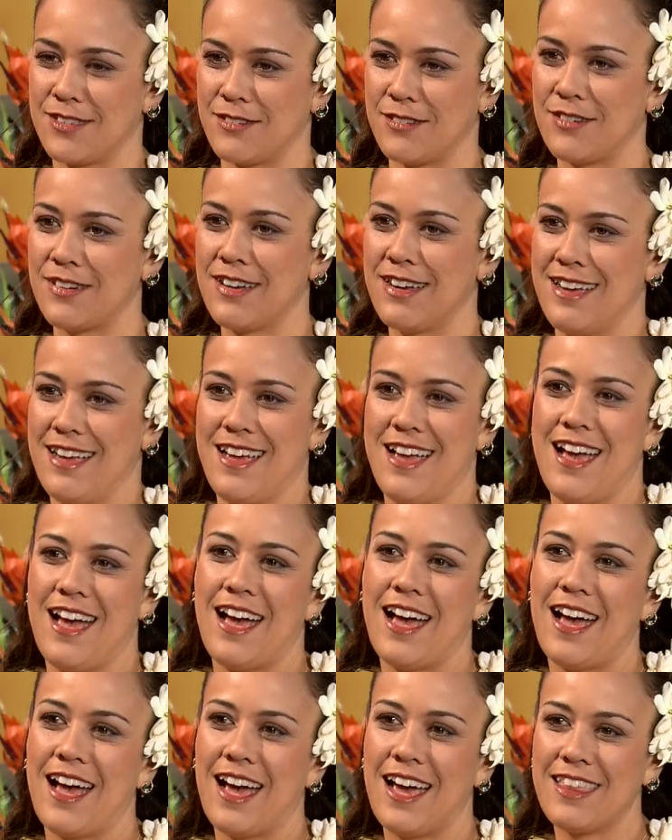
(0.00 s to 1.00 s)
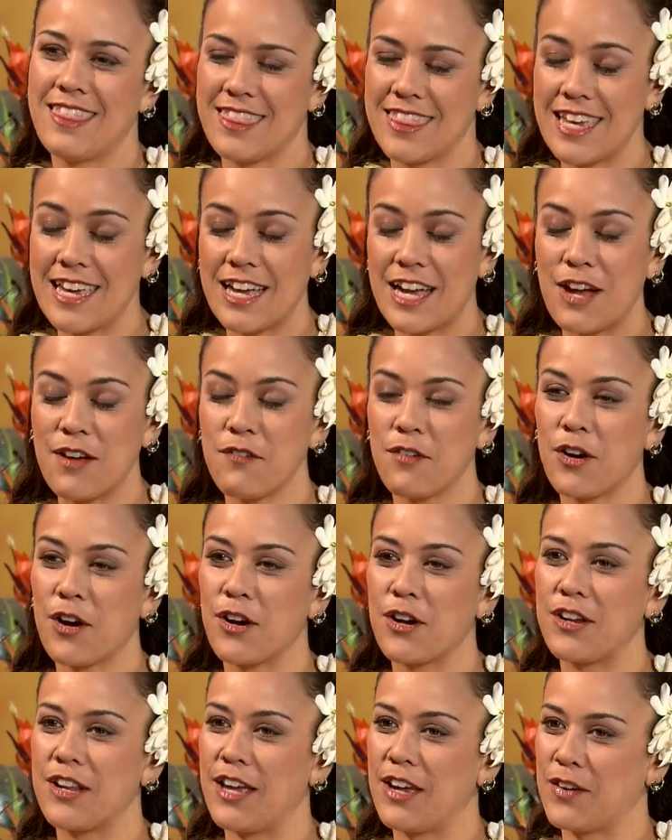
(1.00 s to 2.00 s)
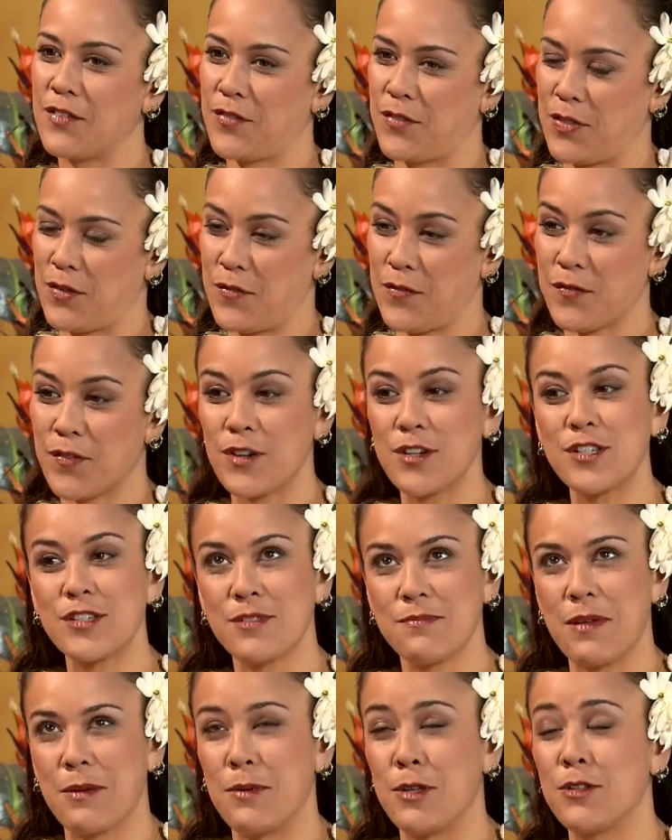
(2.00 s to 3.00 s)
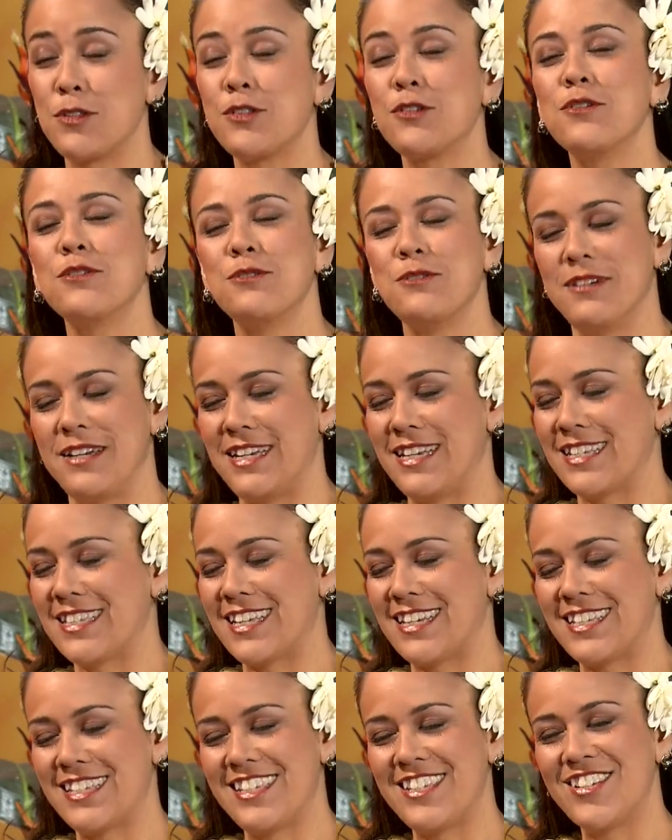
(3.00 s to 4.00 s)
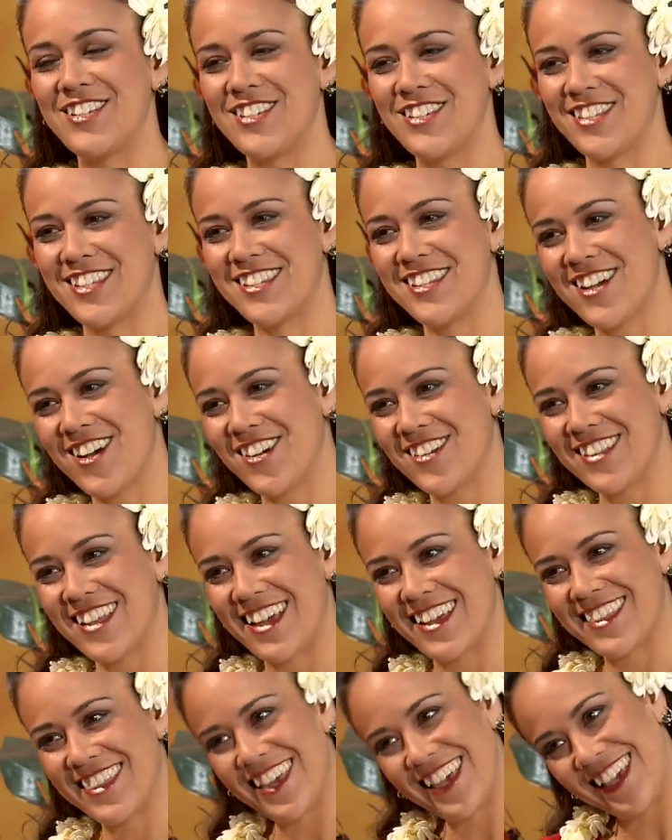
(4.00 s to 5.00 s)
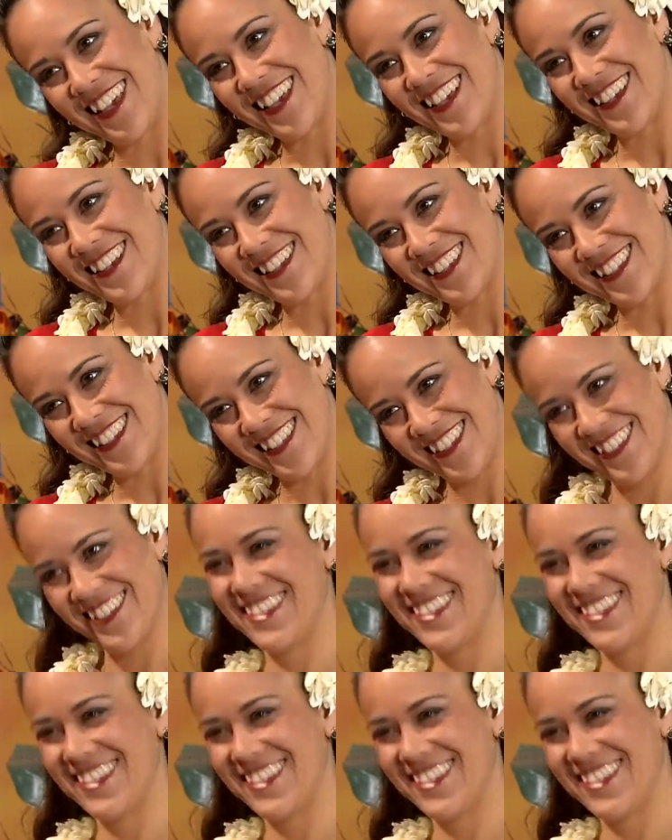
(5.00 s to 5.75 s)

so I think I've heard like for the first maybe two weeks, I still used to talk like this.